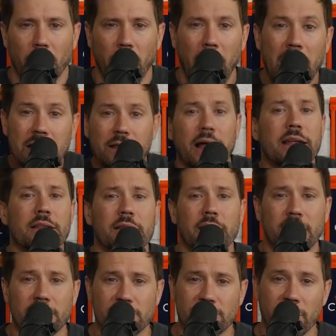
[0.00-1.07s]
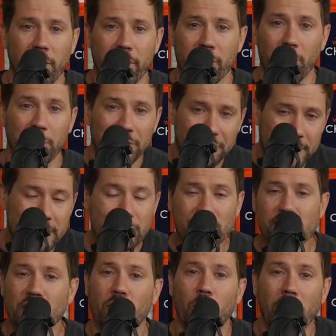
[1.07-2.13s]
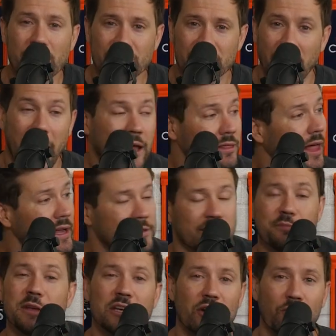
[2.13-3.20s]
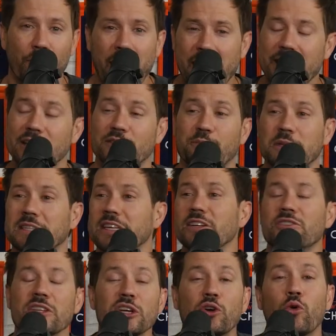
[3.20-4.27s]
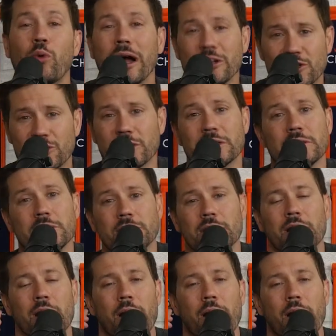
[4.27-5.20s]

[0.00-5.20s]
I like Nick Caserio, but these are the questions. I like DeMeco Ryans, but these are the questions